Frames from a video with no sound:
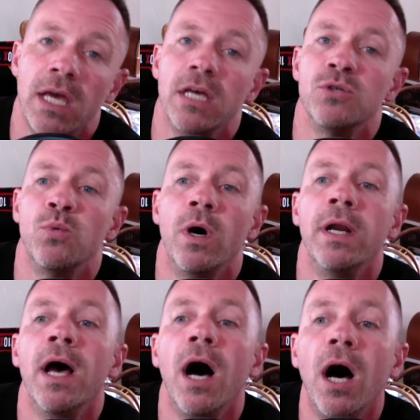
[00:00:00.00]
is
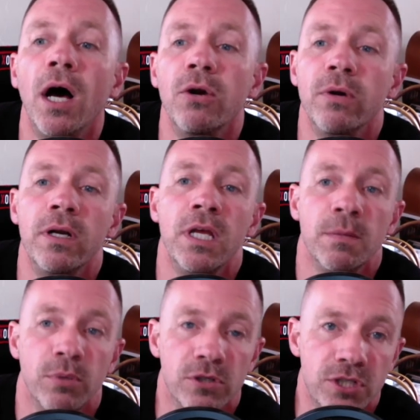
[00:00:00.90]
100%
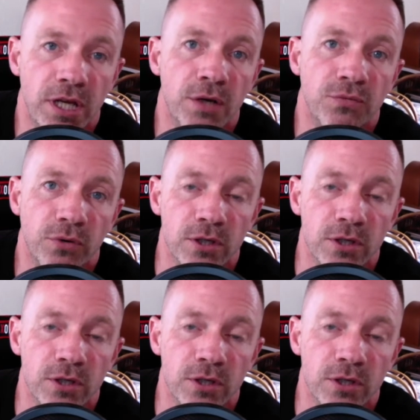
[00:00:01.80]
free.